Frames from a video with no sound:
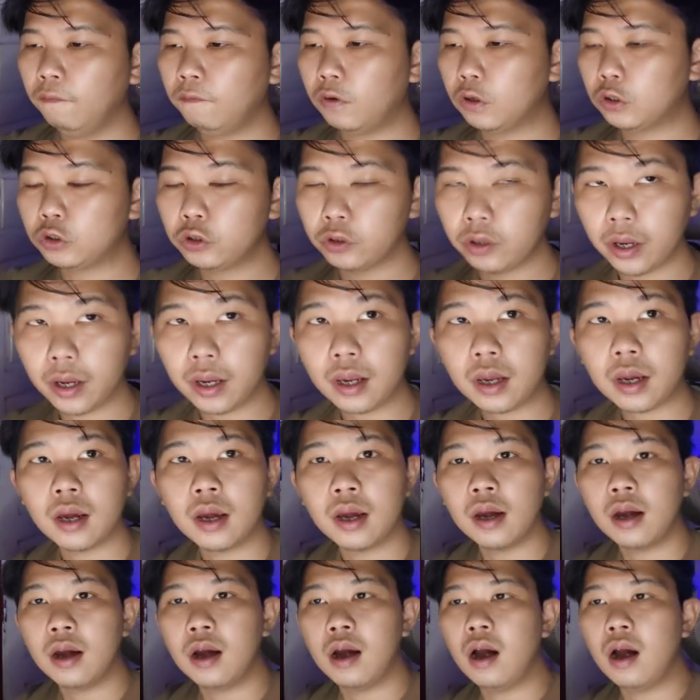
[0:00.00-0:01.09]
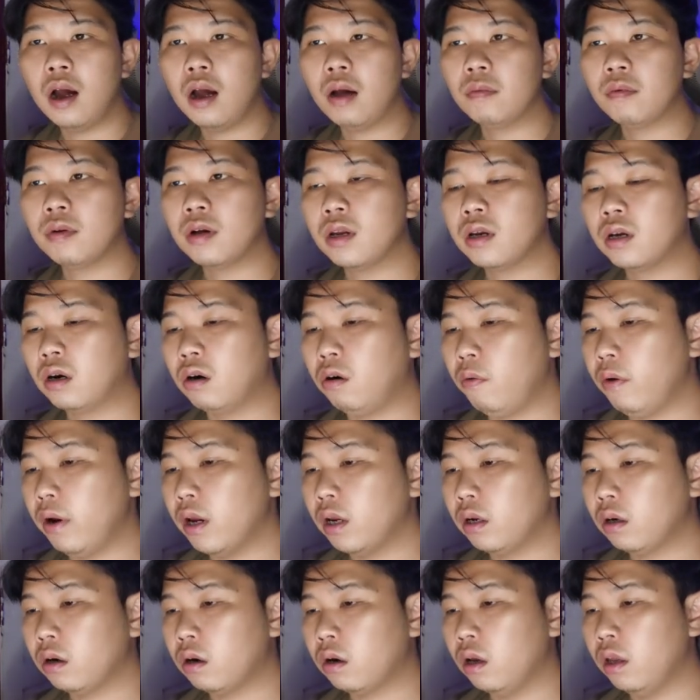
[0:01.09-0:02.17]
For today, I'm gonna
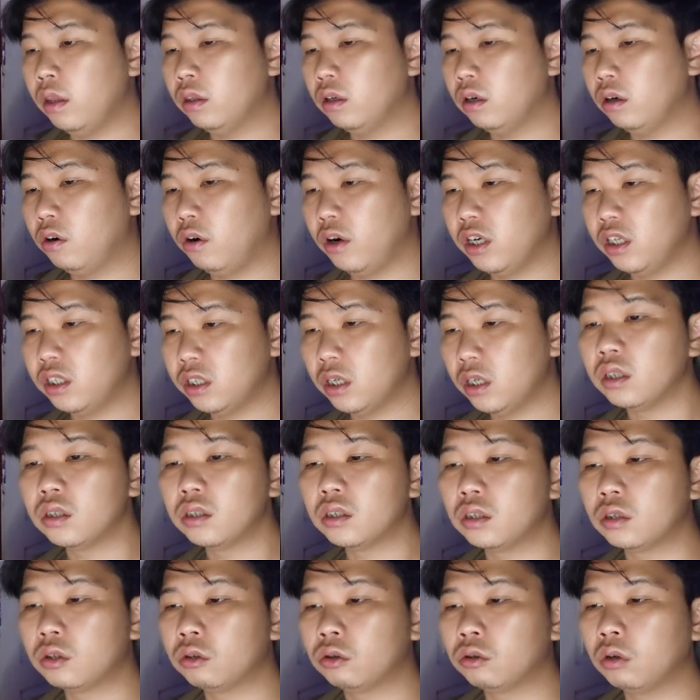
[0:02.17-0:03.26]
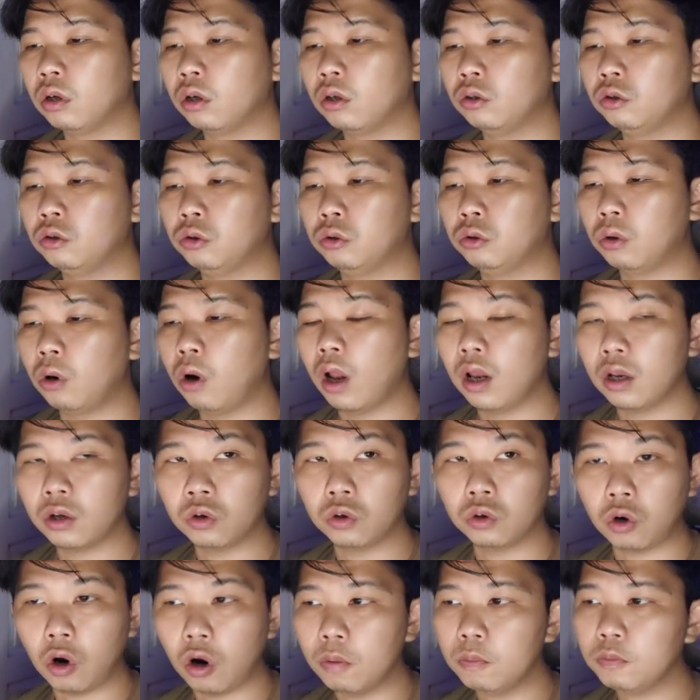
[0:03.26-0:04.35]
create integrations to
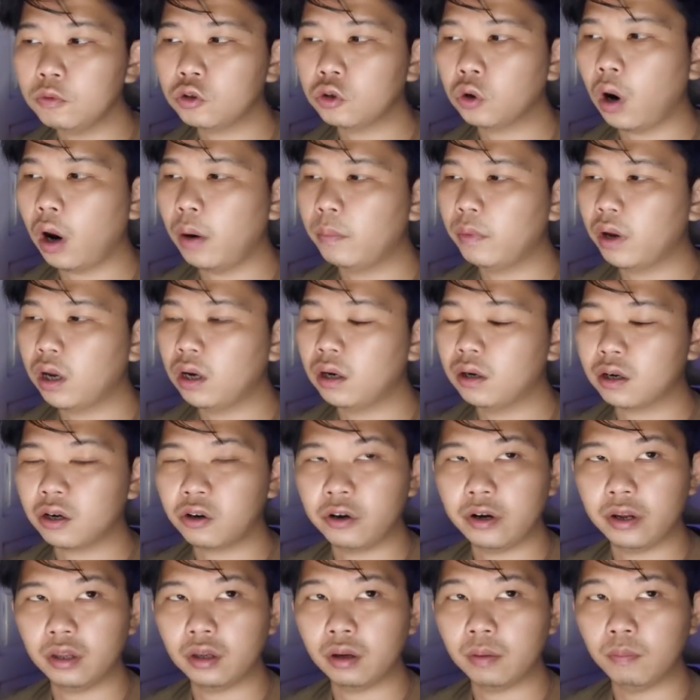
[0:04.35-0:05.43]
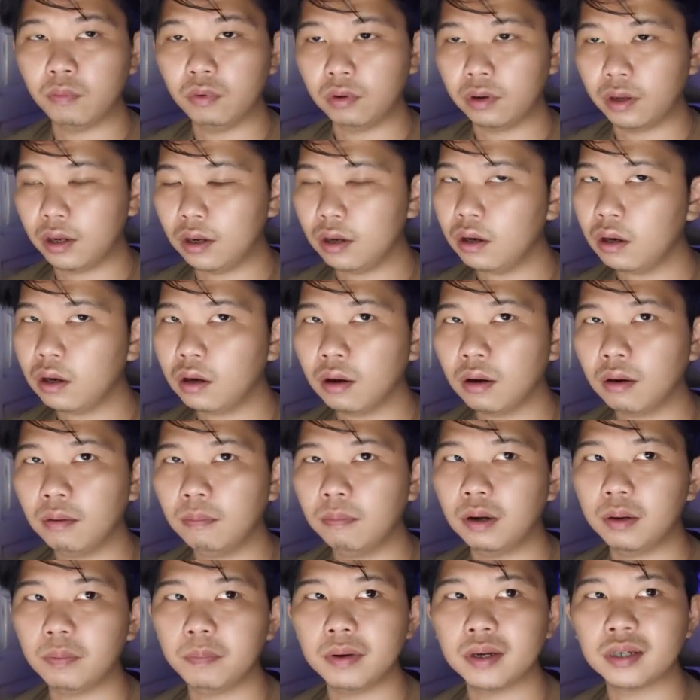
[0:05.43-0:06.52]
call.com. So I'm gonna create a booking,
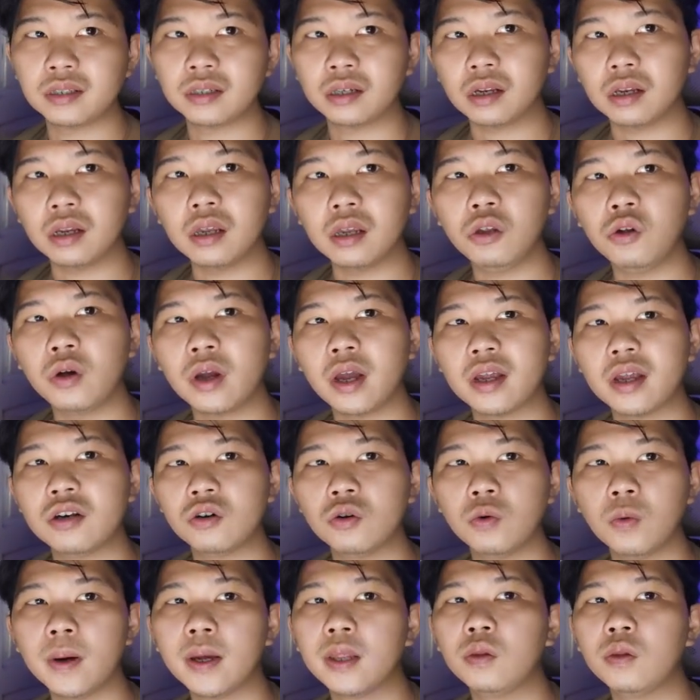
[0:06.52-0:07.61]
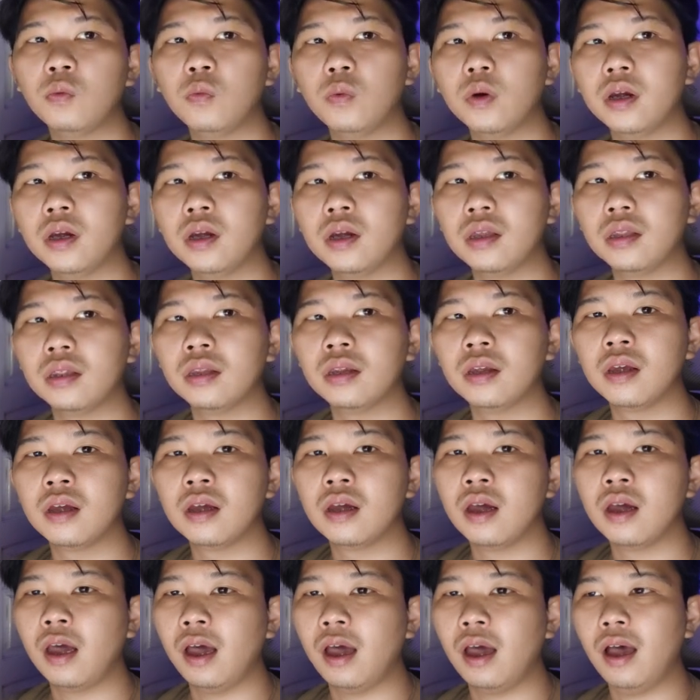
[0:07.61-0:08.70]
but basically you can do it with
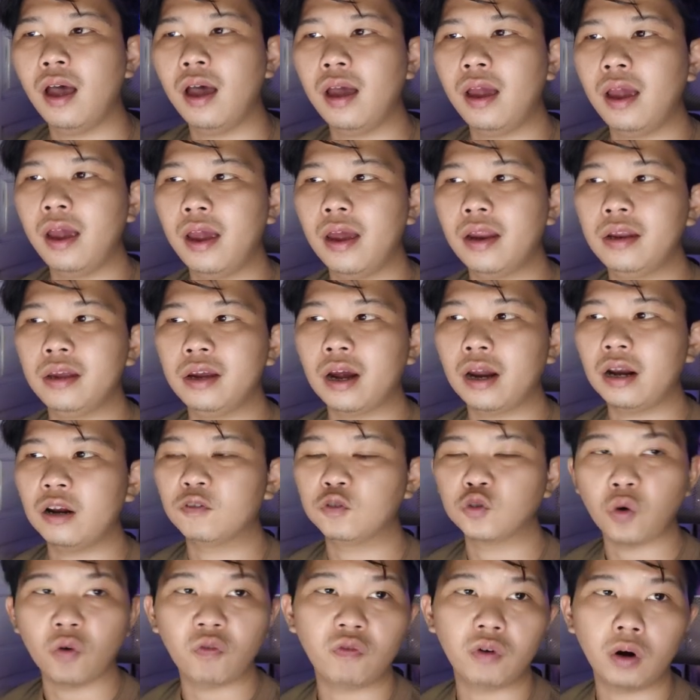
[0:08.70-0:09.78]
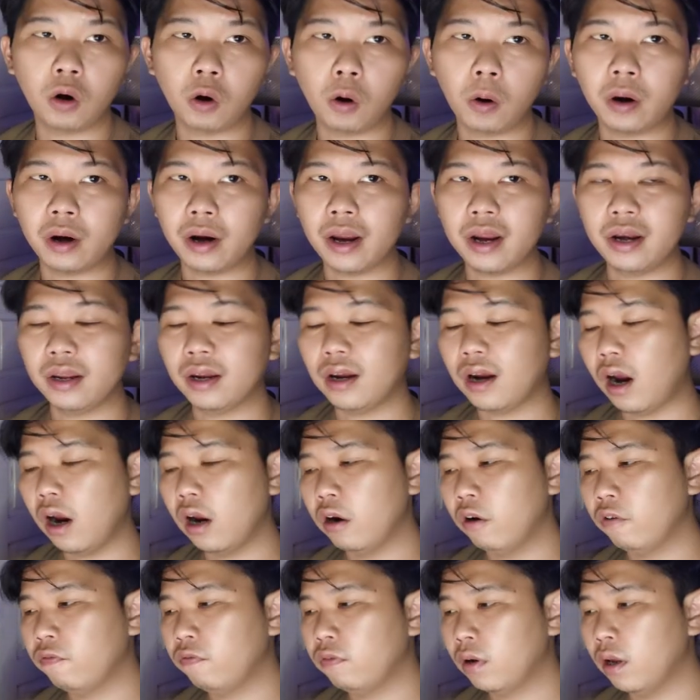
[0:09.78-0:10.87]
any kind of software or any
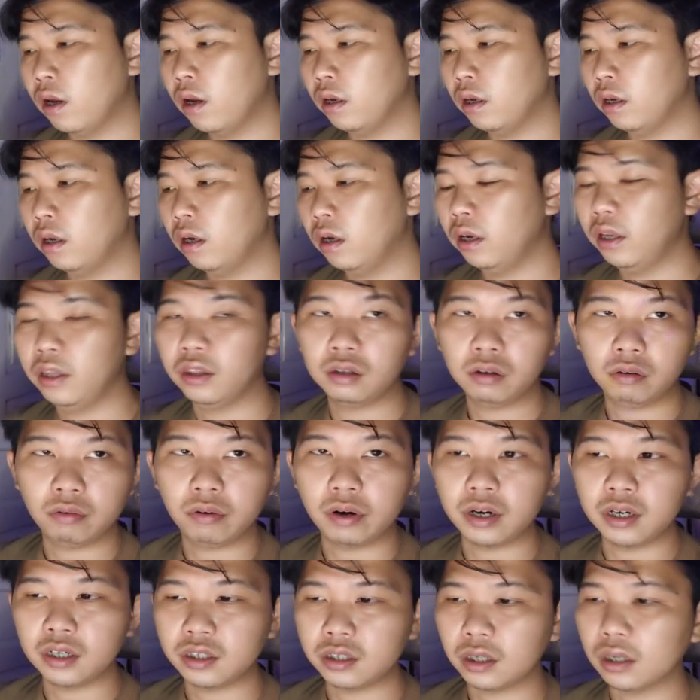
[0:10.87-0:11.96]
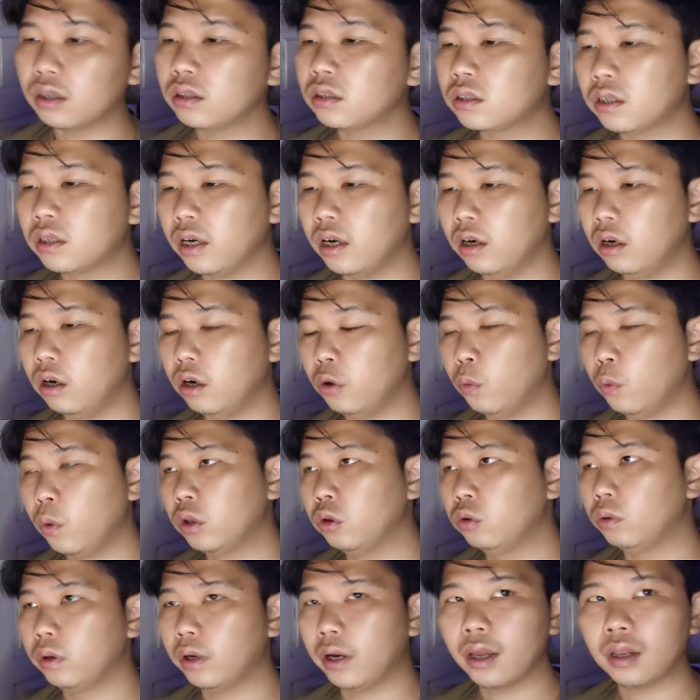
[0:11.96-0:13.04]
kind of like integrations. Either you
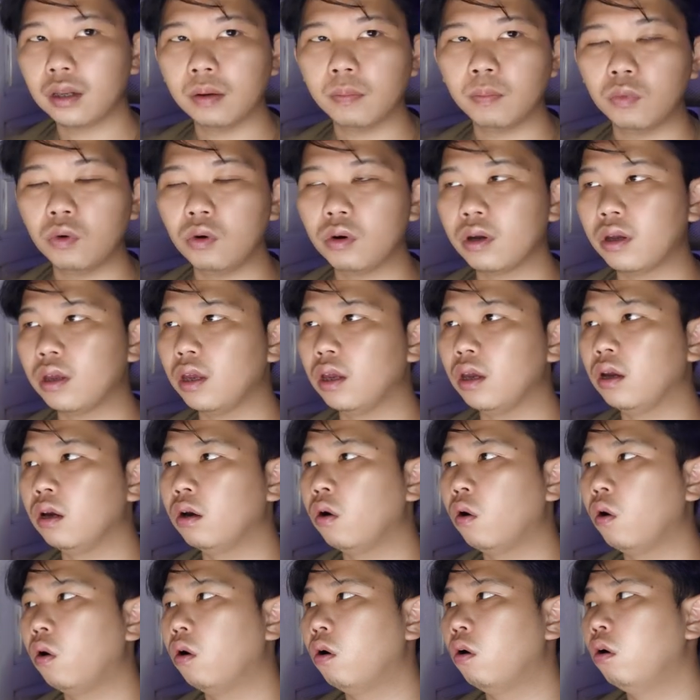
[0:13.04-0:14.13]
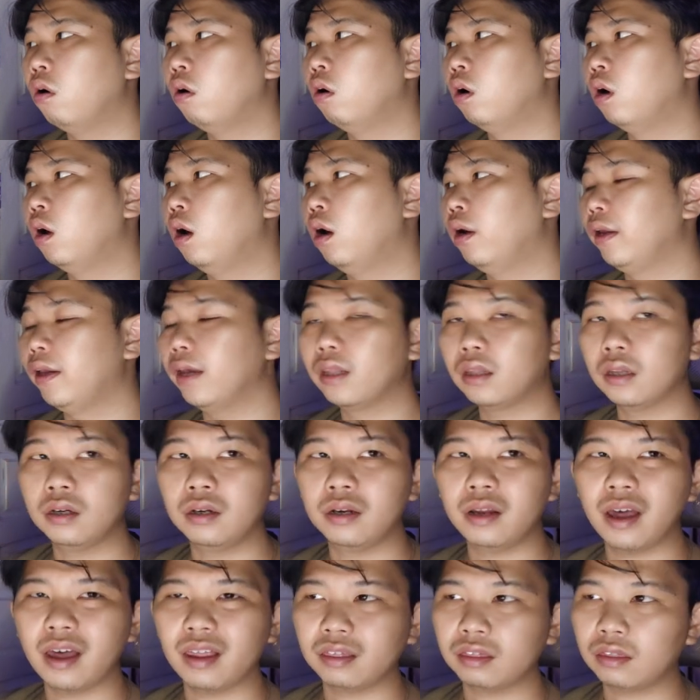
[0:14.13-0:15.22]
want to get a booking or get a
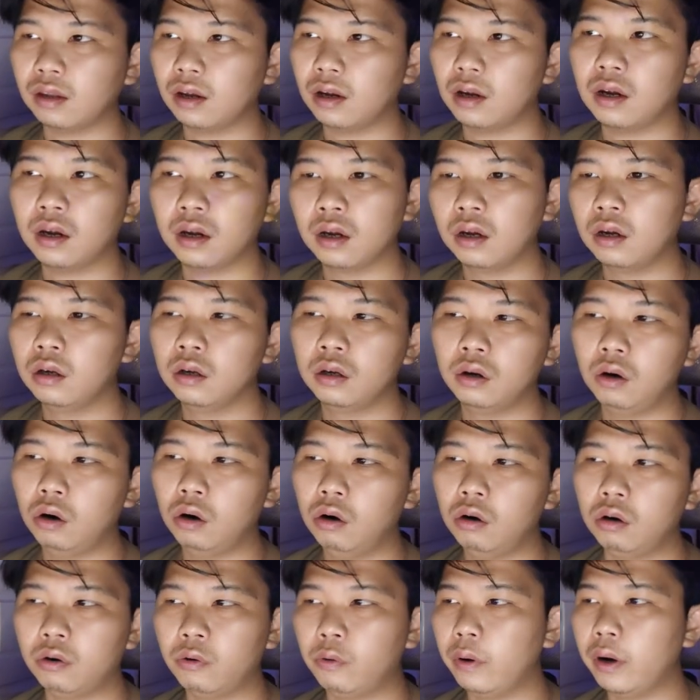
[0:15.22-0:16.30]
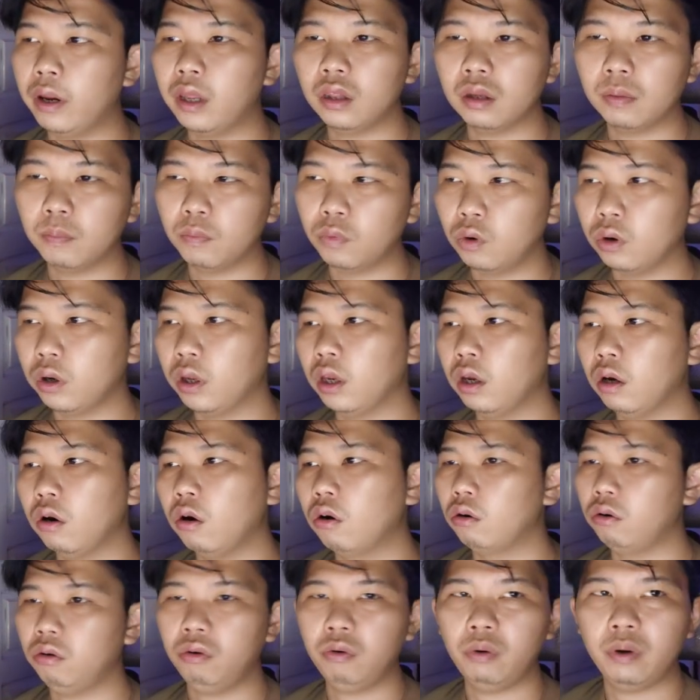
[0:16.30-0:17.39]
data or create a booking
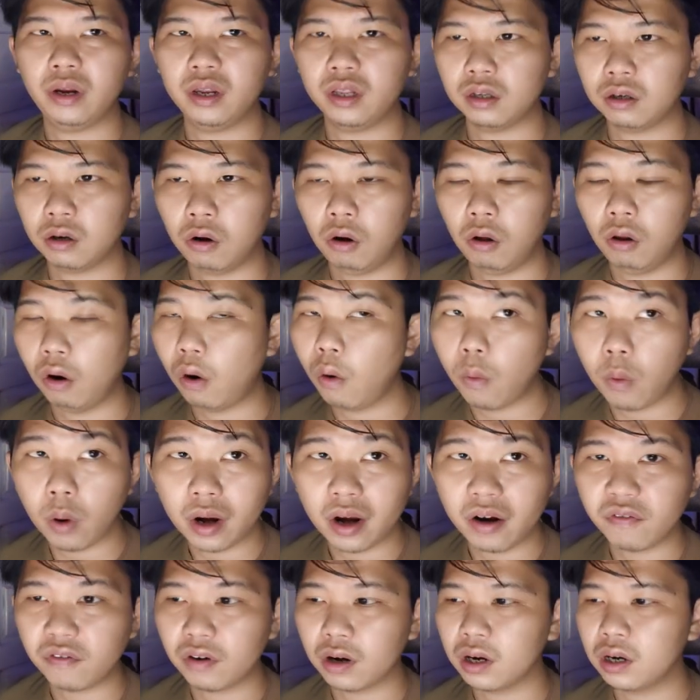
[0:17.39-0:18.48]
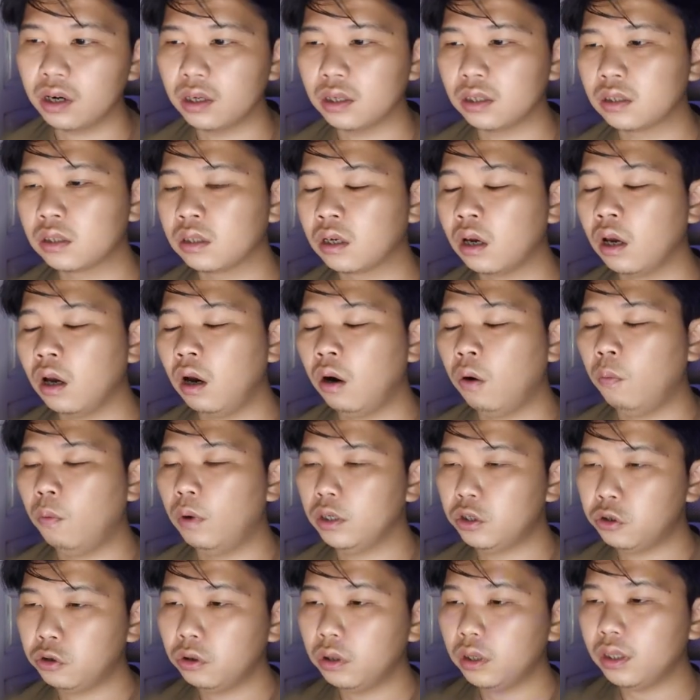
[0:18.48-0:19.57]
or create a call or whatever it is.
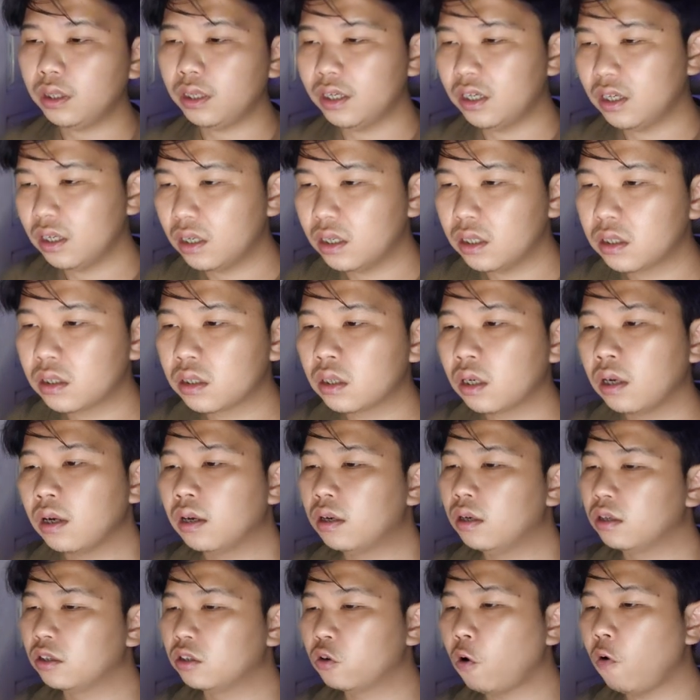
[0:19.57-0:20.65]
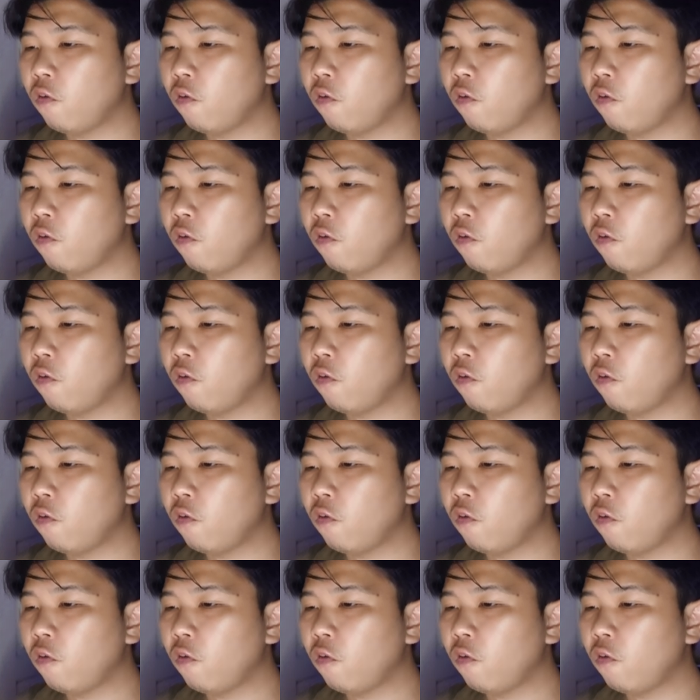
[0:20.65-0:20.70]
What you need is the